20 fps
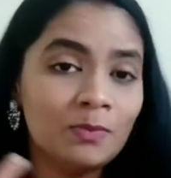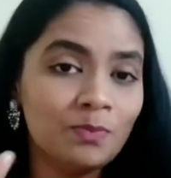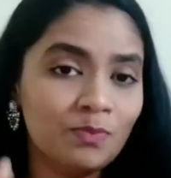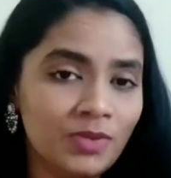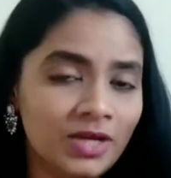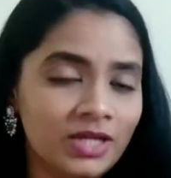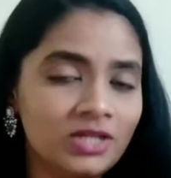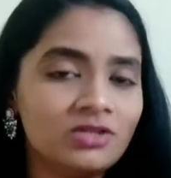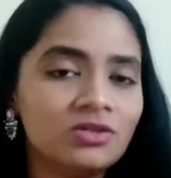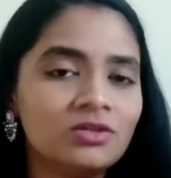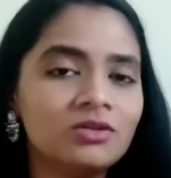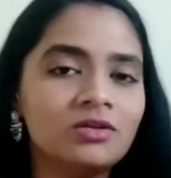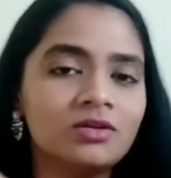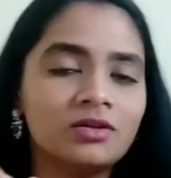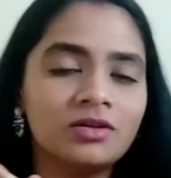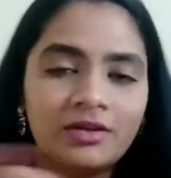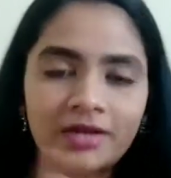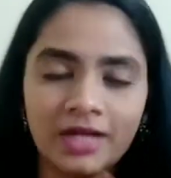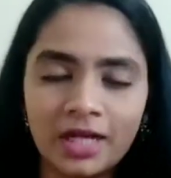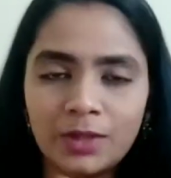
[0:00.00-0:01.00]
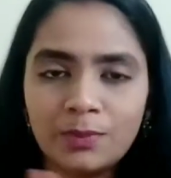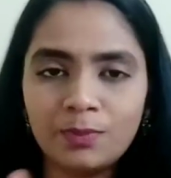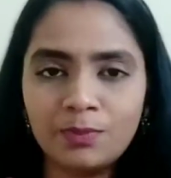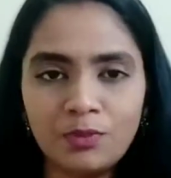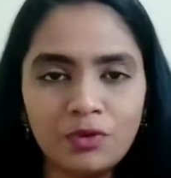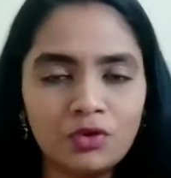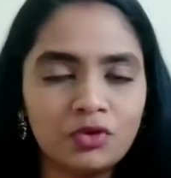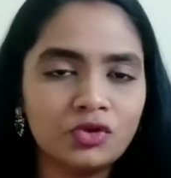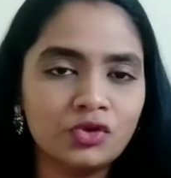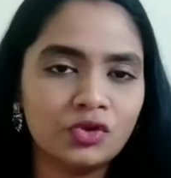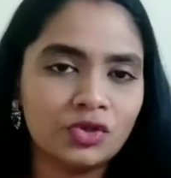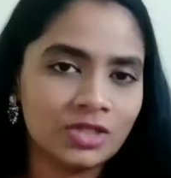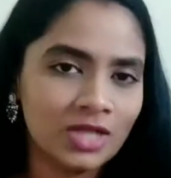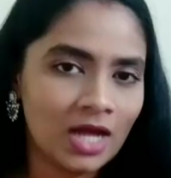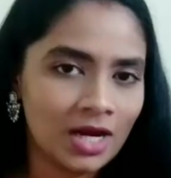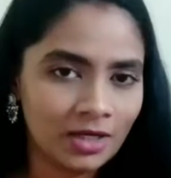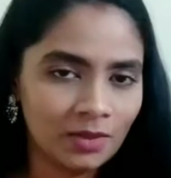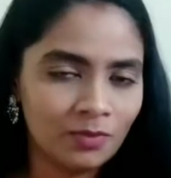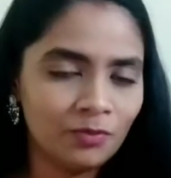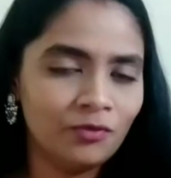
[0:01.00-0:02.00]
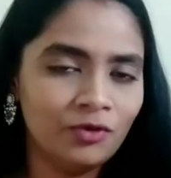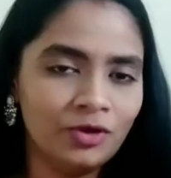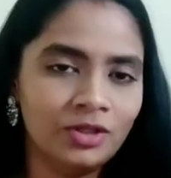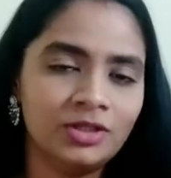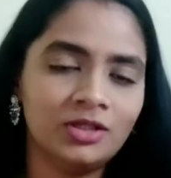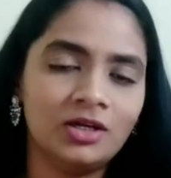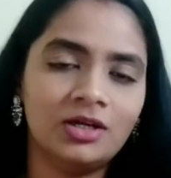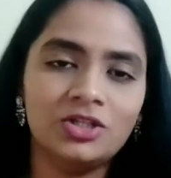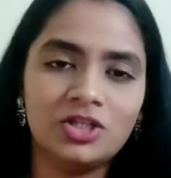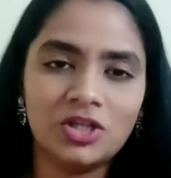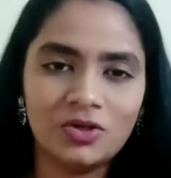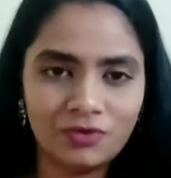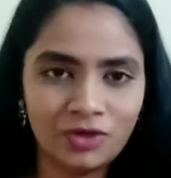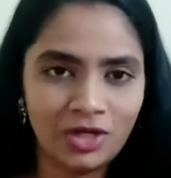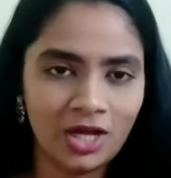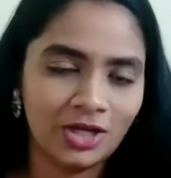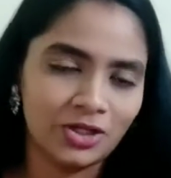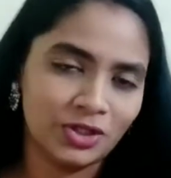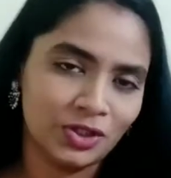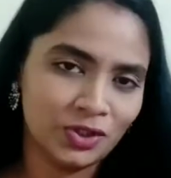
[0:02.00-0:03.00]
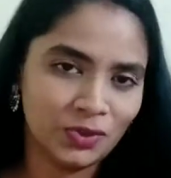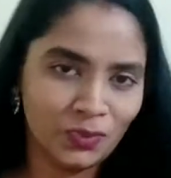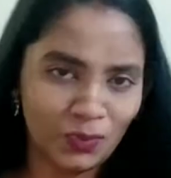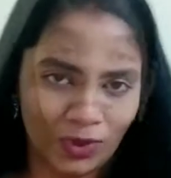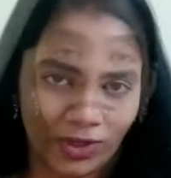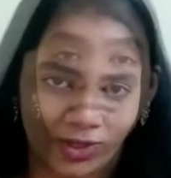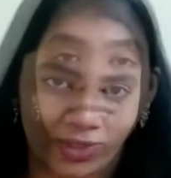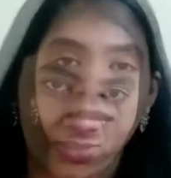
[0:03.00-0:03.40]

picked the correct book to start up with Jeffrey Archer's work.